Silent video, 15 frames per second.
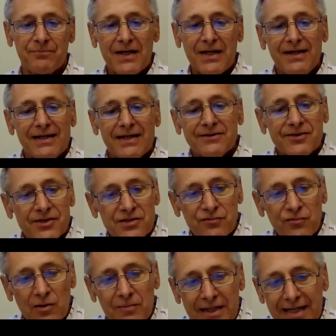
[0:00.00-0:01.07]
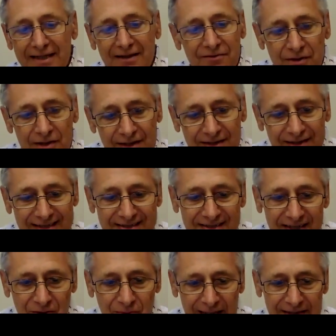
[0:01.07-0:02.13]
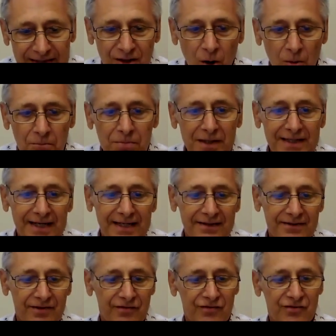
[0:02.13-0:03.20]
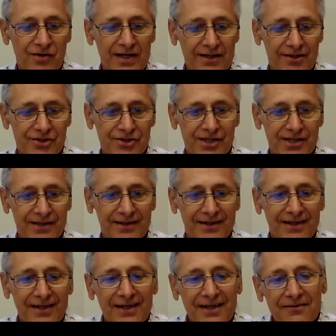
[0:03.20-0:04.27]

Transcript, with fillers: A transformer network is a quite complicated structure,